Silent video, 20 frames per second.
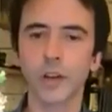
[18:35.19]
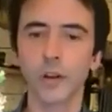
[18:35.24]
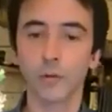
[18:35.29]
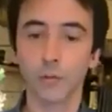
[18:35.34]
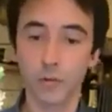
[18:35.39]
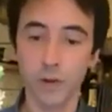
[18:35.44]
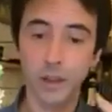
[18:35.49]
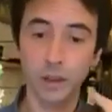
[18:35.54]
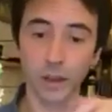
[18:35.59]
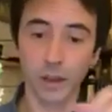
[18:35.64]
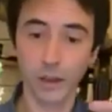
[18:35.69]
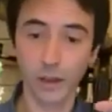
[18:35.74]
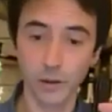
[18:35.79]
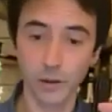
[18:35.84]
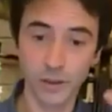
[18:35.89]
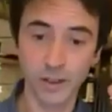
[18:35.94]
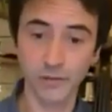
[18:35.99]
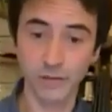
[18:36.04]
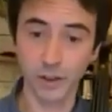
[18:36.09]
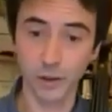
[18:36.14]
with the
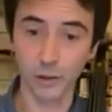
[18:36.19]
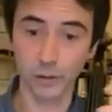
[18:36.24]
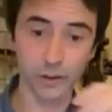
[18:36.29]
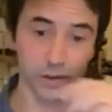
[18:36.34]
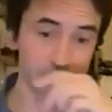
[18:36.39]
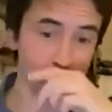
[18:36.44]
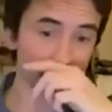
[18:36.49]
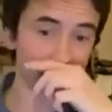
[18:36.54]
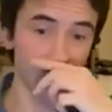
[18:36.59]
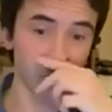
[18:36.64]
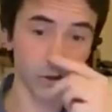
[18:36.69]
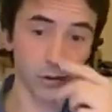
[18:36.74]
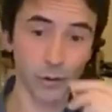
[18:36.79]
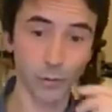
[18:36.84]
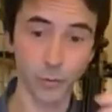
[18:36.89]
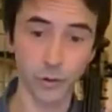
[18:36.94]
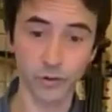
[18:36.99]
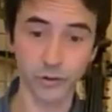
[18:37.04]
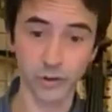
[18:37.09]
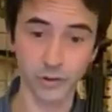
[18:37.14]
difficulties that the
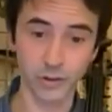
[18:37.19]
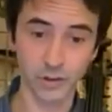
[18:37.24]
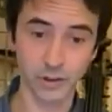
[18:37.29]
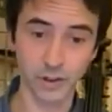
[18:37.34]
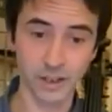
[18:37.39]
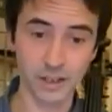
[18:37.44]
composer